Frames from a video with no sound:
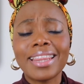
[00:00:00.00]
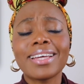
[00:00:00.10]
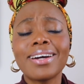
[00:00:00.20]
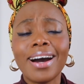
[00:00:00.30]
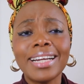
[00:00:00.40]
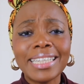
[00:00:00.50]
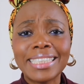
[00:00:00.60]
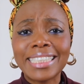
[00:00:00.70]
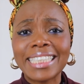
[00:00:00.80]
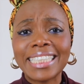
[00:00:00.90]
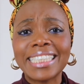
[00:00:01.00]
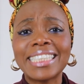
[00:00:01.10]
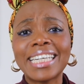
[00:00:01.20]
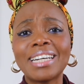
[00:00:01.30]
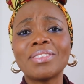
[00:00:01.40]
The cottage cheese
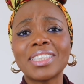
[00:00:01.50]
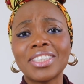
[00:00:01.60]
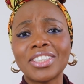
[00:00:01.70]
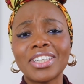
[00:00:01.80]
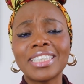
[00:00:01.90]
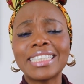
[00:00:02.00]
type discharge